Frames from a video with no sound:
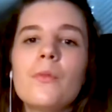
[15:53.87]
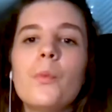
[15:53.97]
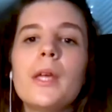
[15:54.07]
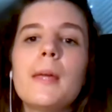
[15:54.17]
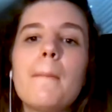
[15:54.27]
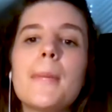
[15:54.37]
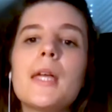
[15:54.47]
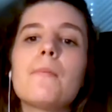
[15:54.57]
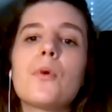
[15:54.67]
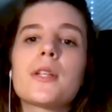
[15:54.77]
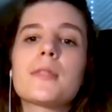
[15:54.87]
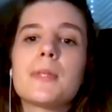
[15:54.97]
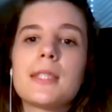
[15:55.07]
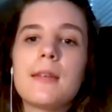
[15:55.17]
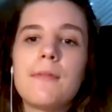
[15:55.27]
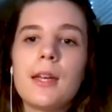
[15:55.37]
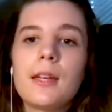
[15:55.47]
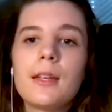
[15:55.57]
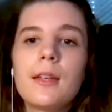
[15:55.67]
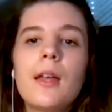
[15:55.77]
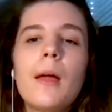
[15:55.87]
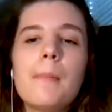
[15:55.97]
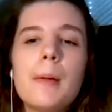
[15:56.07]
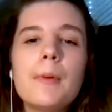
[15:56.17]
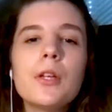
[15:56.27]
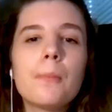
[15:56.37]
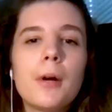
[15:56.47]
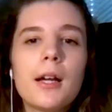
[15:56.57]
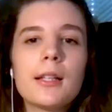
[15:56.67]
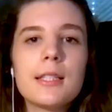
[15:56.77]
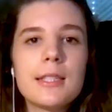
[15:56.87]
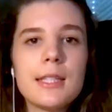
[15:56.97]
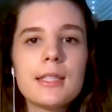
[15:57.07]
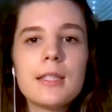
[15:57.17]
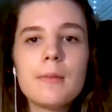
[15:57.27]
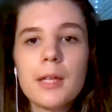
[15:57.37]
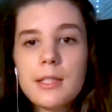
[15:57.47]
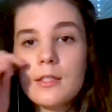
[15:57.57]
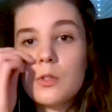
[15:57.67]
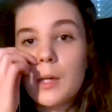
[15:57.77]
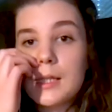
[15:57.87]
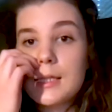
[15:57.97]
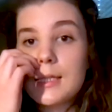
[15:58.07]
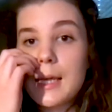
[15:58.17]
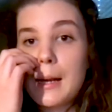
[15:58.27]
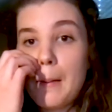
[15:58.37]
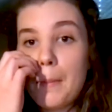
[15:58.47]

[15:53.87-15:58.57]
We can be more specific. Maybe your product is easy because it's quick to set up